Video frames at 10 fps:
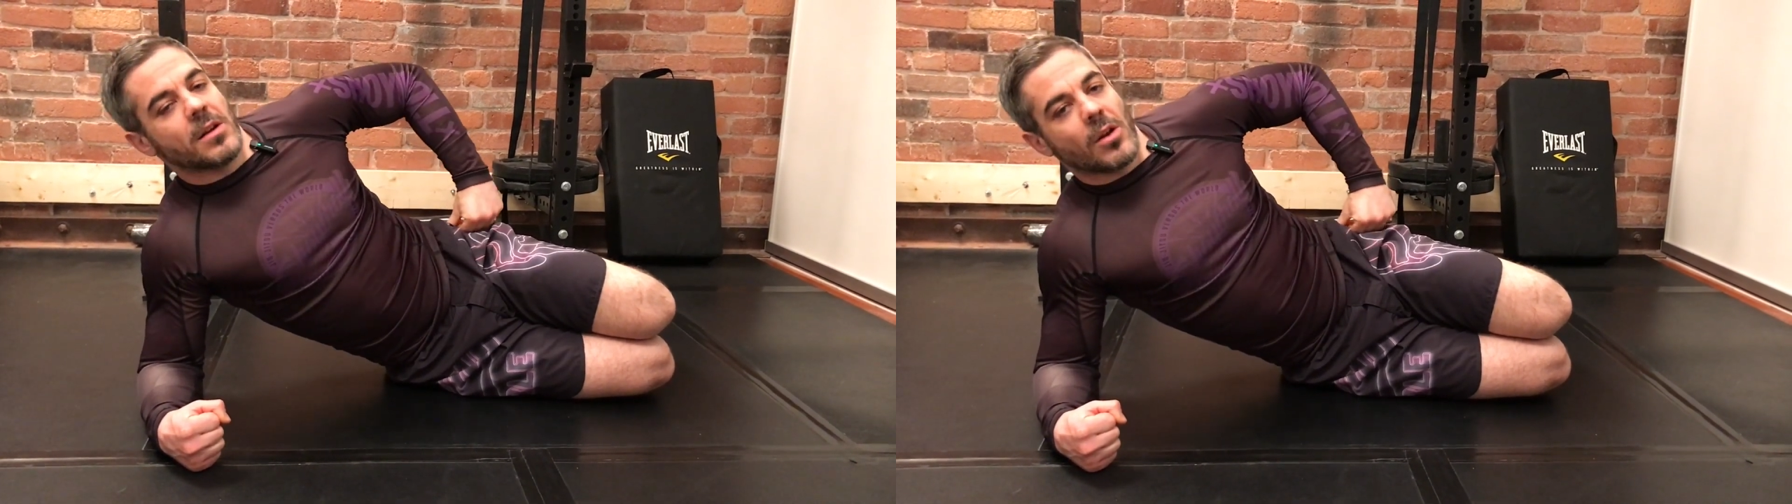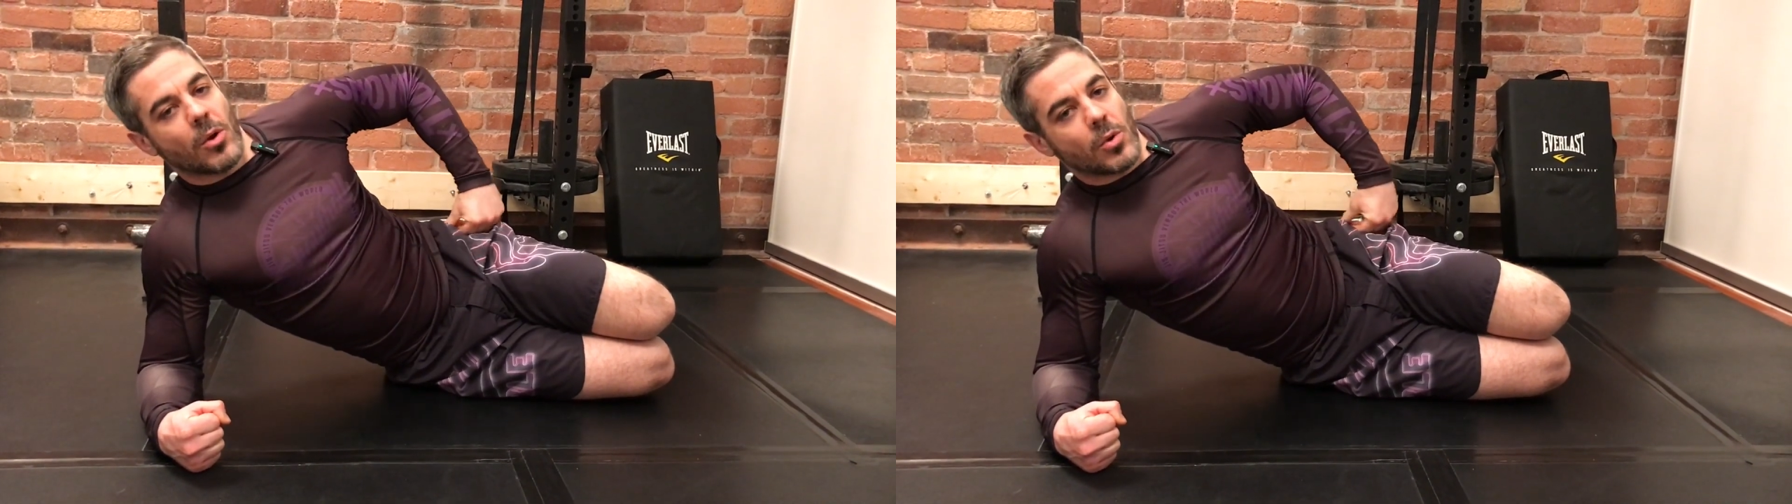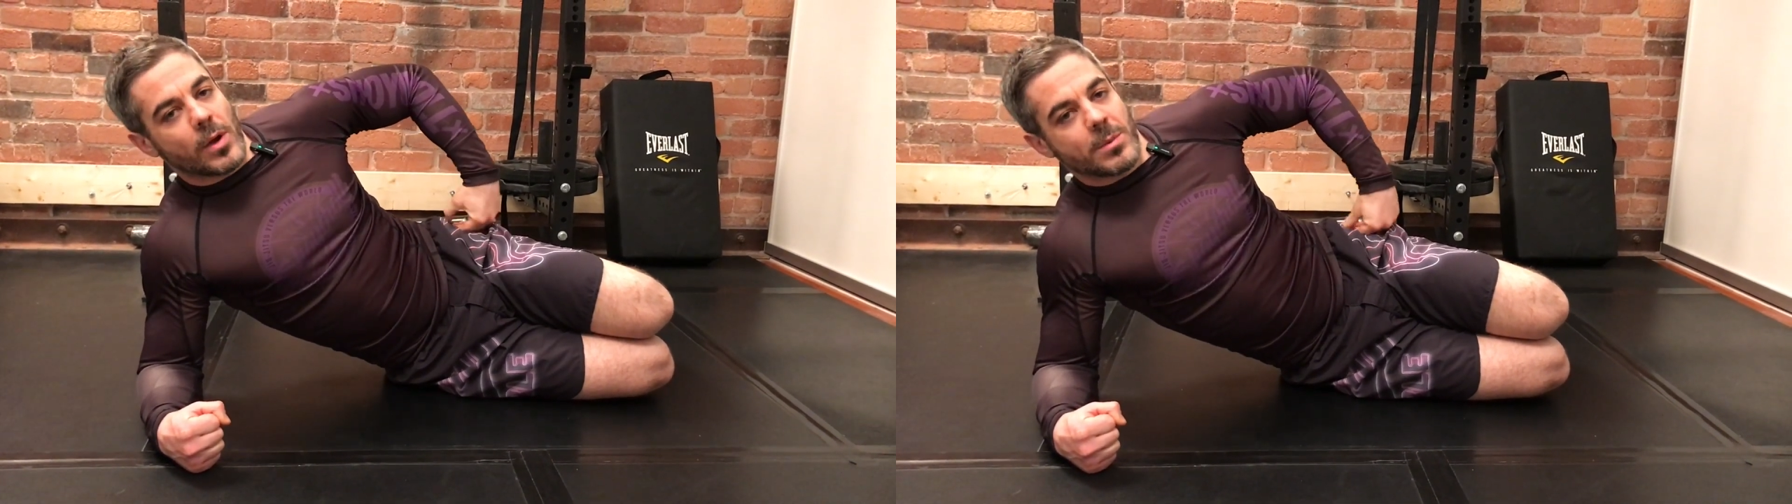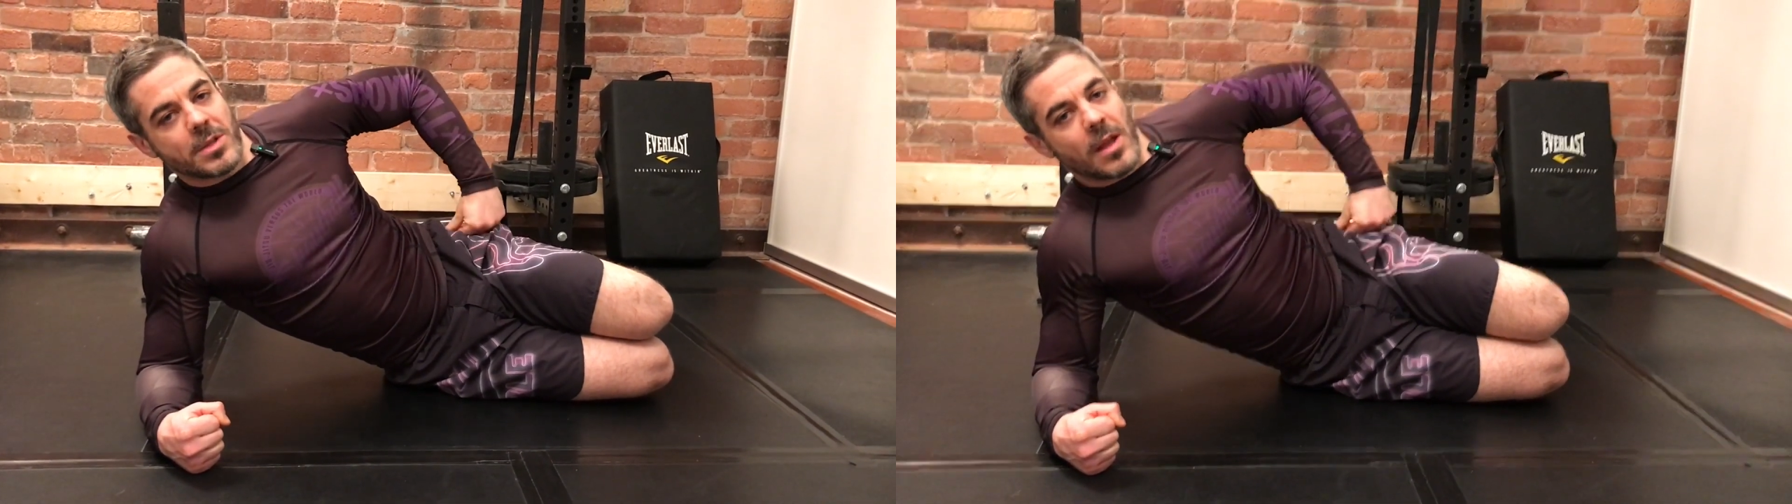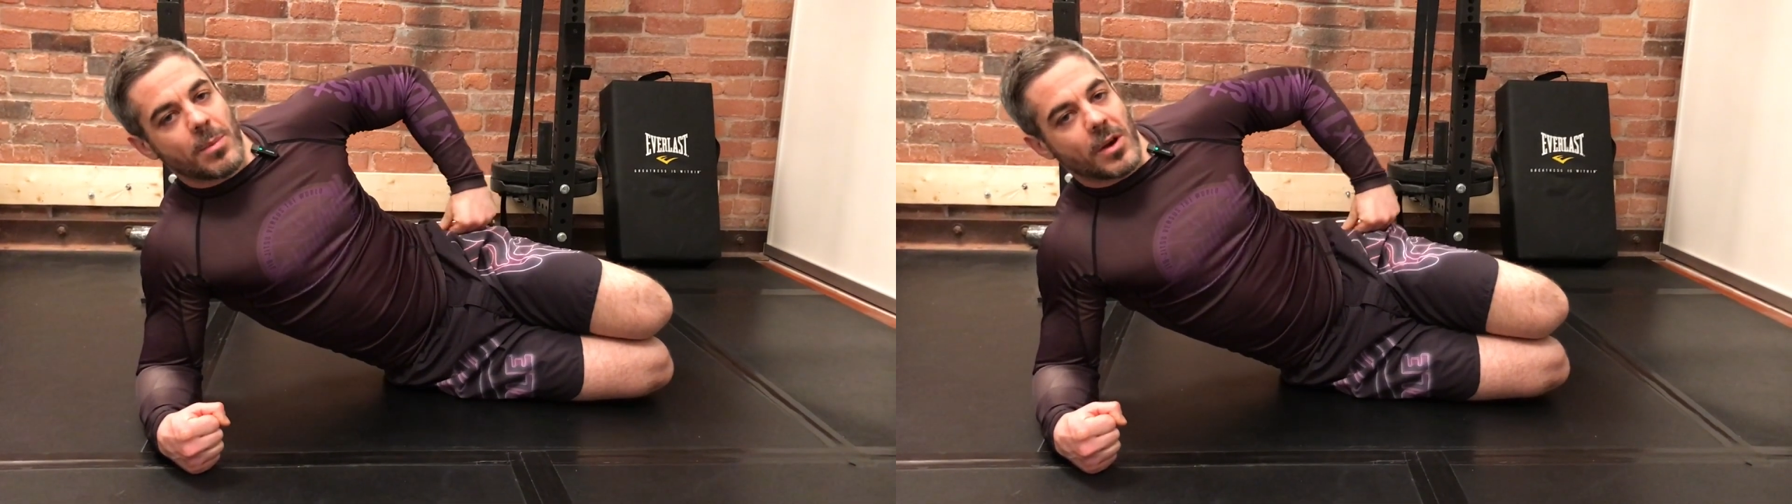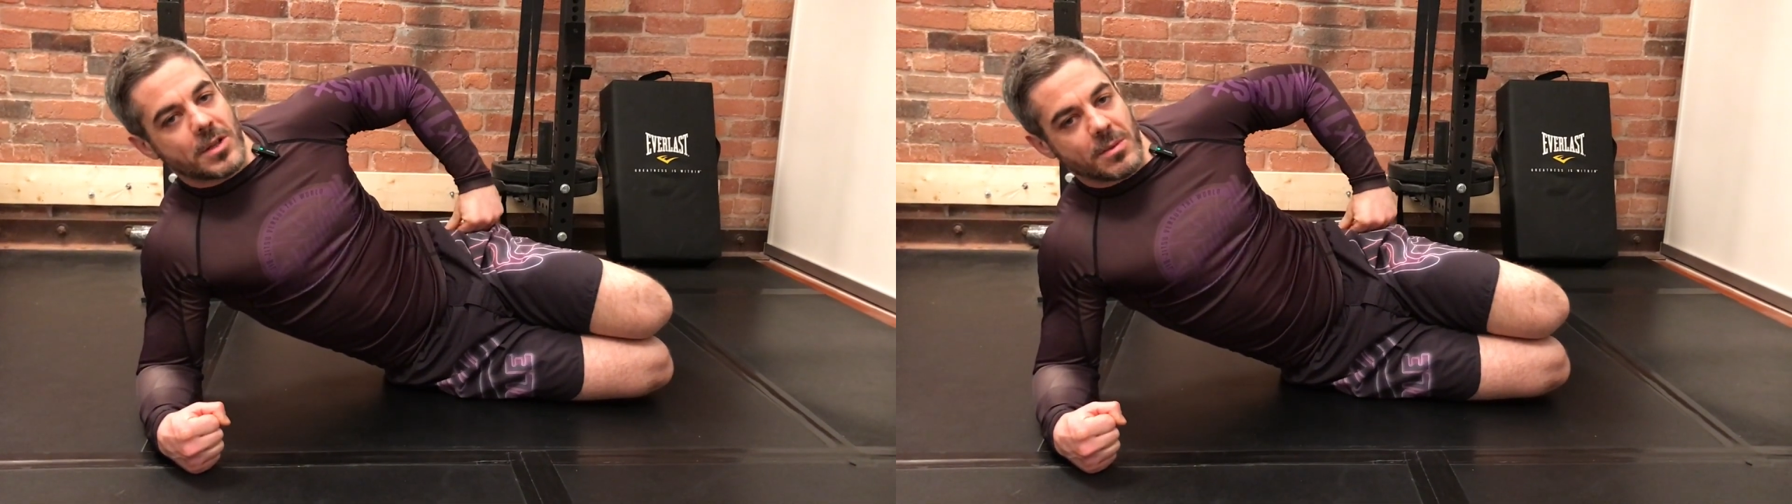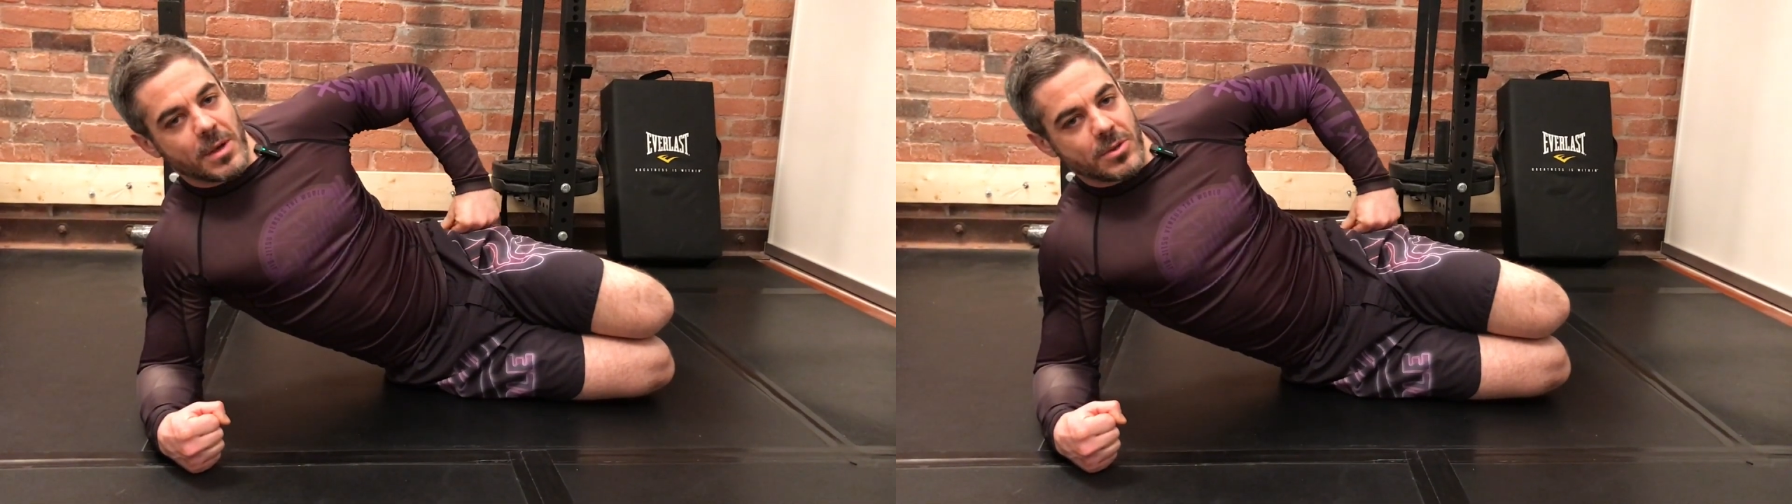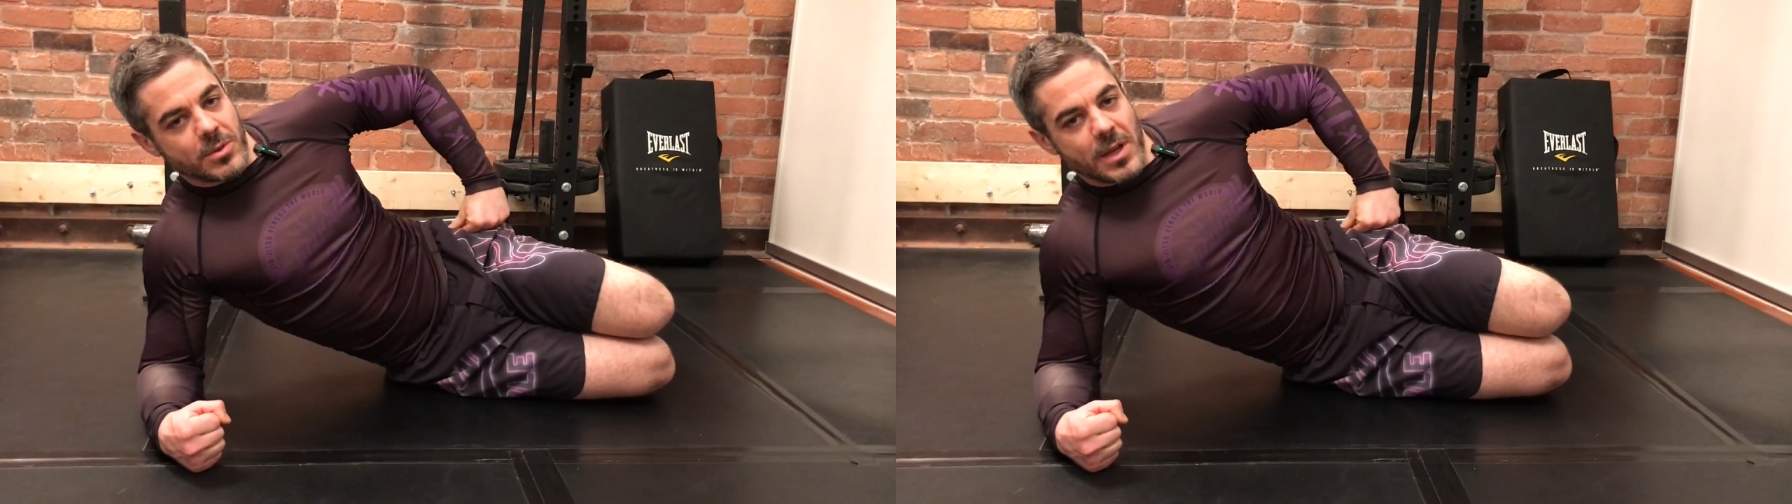local hip stabilizer
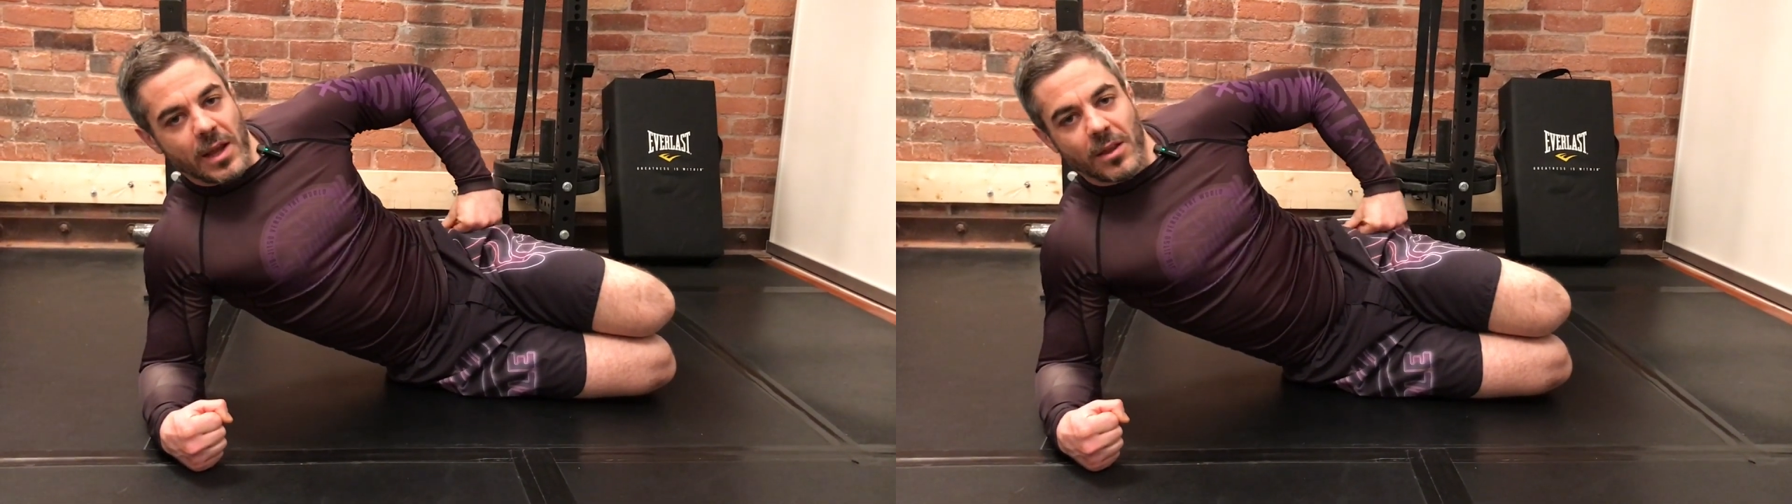muscles here,